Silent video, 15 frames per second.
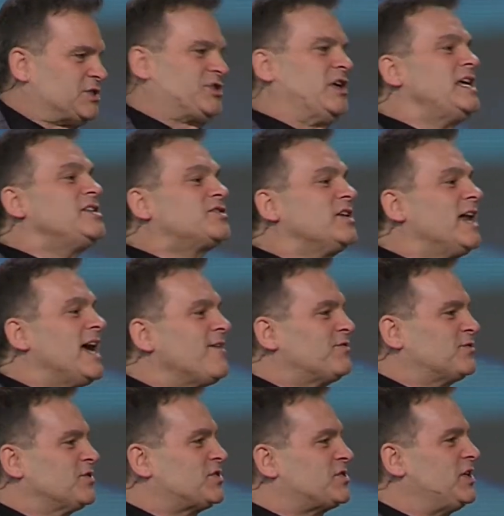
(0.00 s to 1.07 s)
season
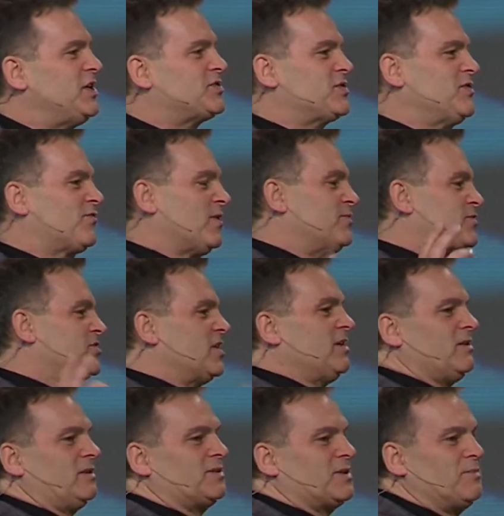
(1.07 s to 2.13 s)
after season, from
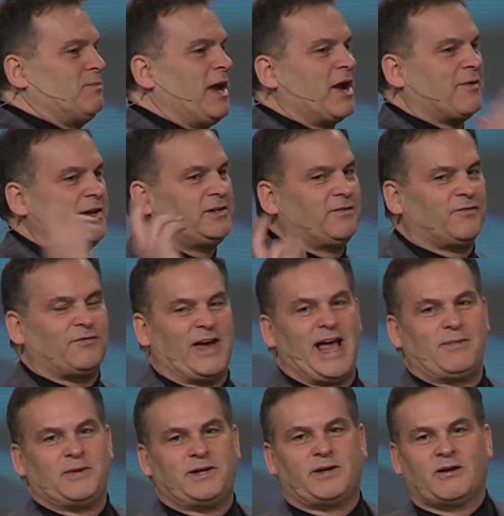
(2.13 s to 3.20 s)
single to married to
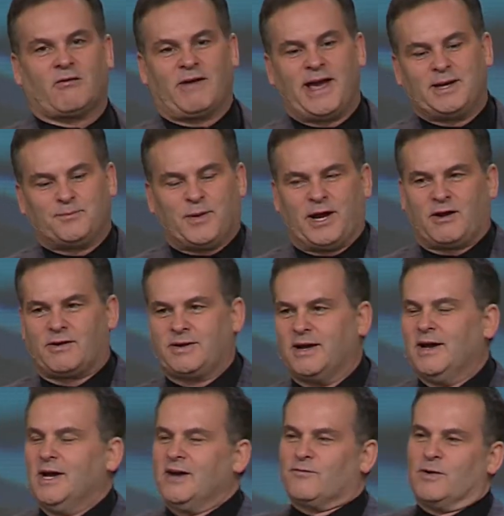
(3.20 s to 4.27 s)
family to grandparent,
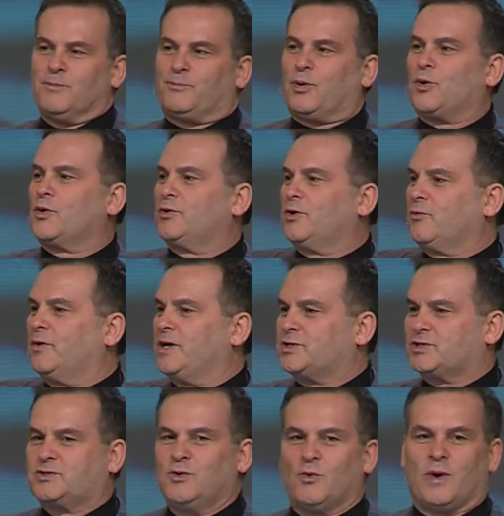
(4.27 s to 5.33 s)
from poor to
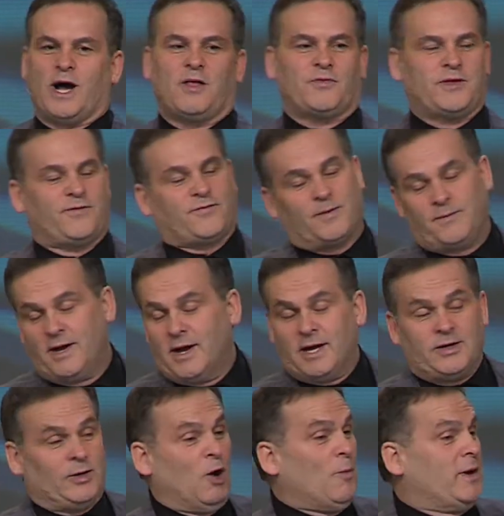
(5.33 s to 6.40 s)
rich to wealthy, from
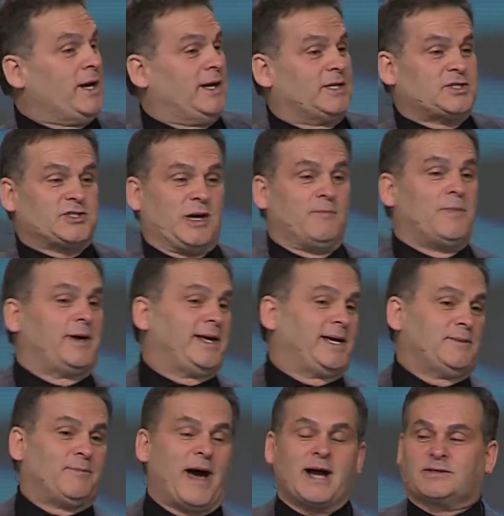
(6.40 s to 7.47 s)
nobody to somebody
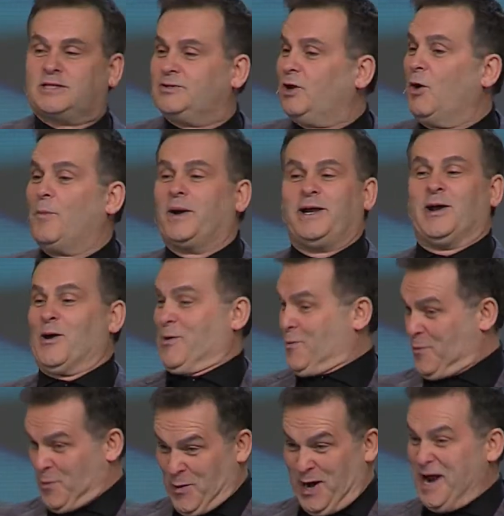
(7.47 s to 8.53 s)
and back to nobody, or
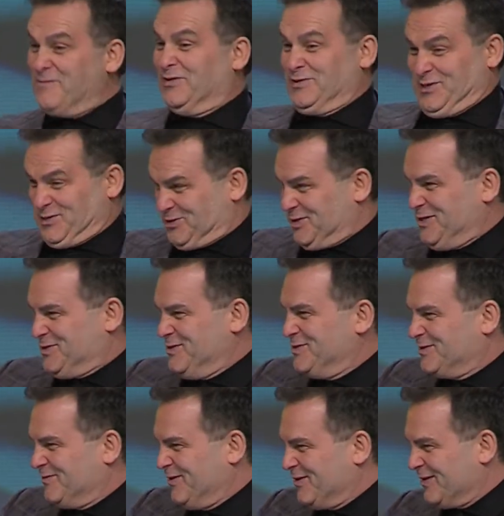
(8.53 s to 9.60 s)
whatever the
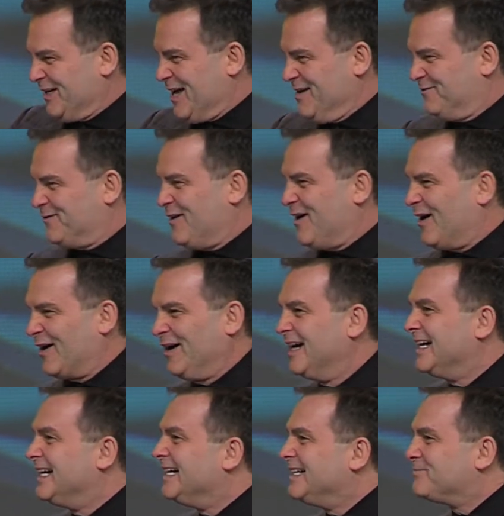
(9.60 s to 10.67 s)
seasons of your life are,
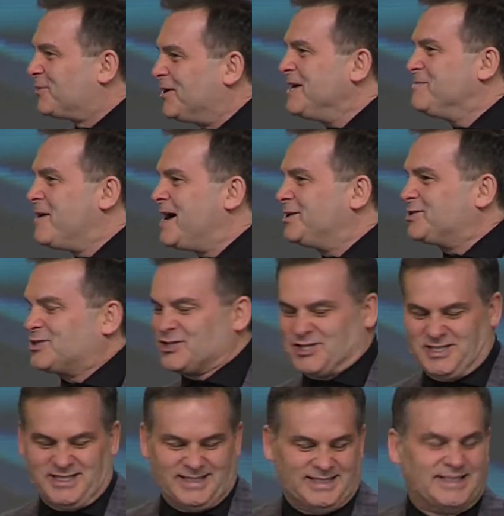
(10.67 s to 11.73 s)
pretty
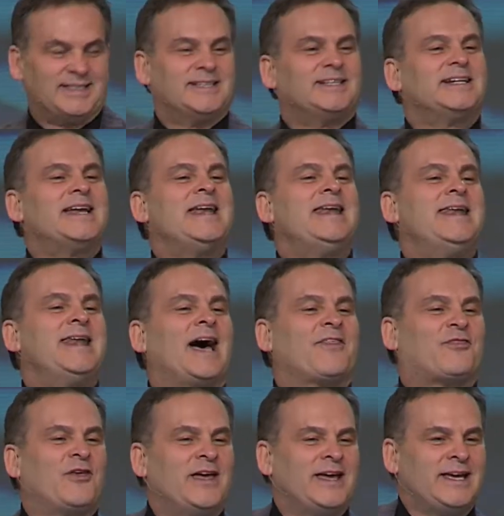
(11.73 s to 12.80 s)
much
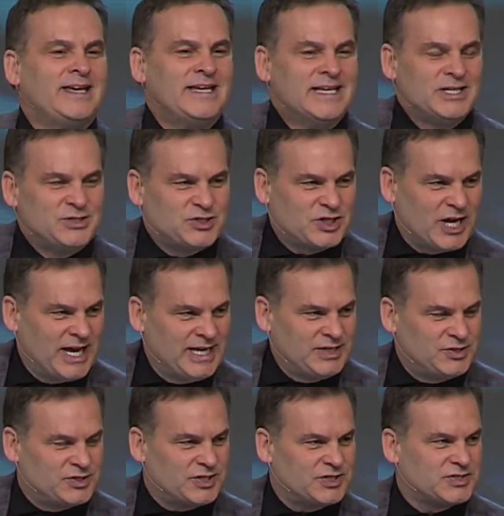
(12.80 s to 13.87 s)
nothing
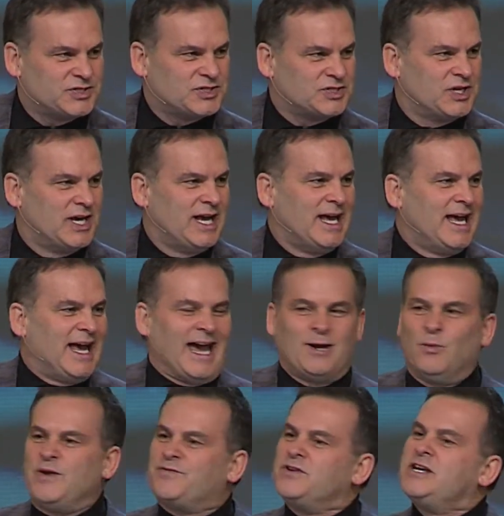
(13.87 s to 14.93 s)
changes.
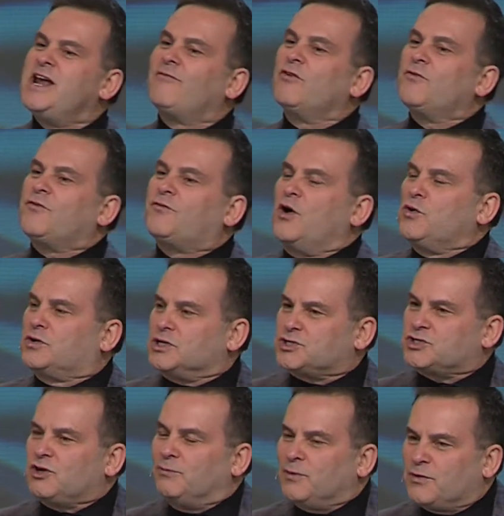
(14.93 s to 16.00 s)
And we've never
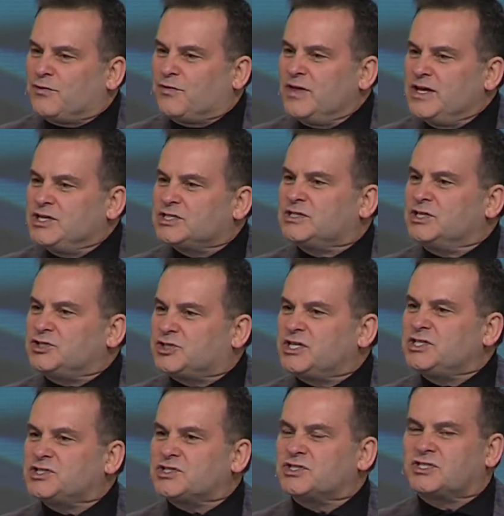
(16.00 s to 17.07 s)
focused on the things that
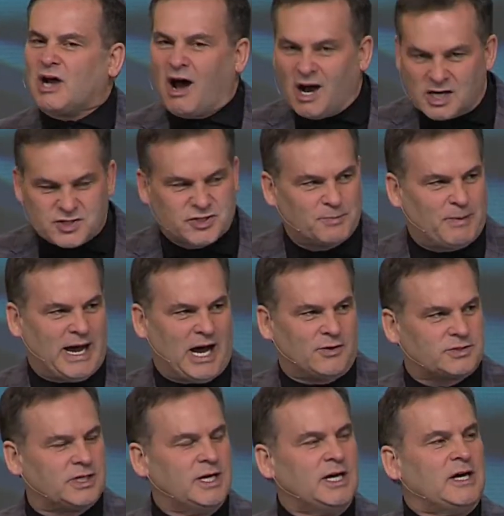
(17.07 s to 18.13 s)
Jesus talks
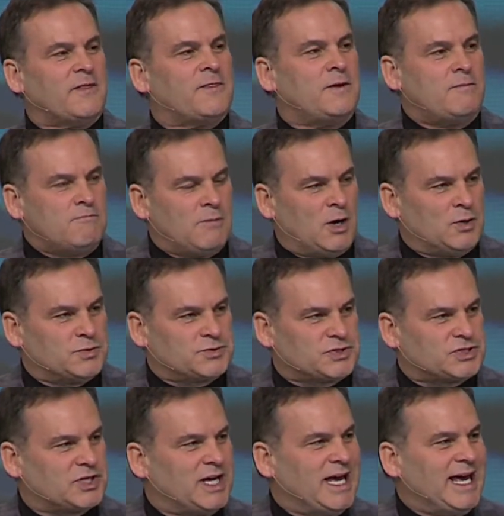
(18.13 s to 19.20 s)
about the
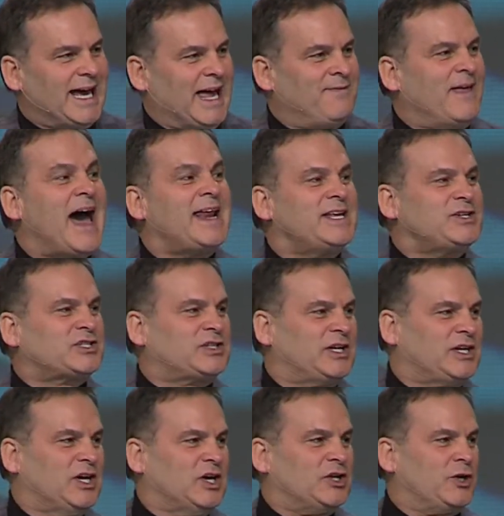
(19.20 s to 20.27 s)
most. And that is
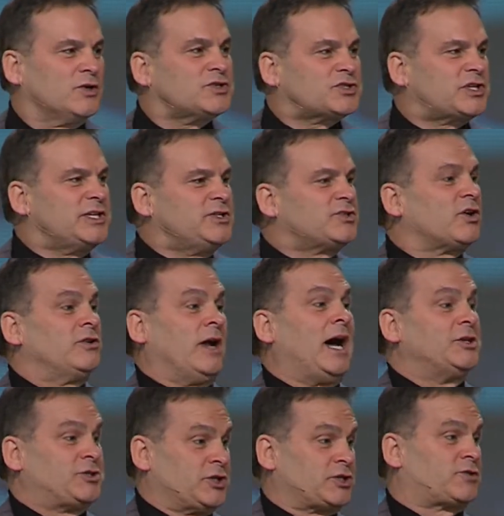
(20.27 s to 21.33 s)
that your sins are
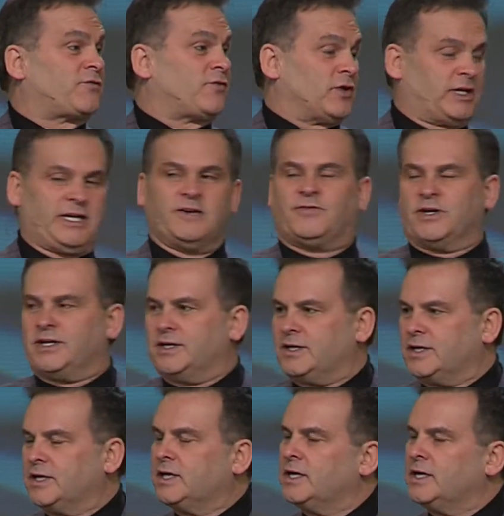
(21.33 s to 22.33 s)
not just forgiven,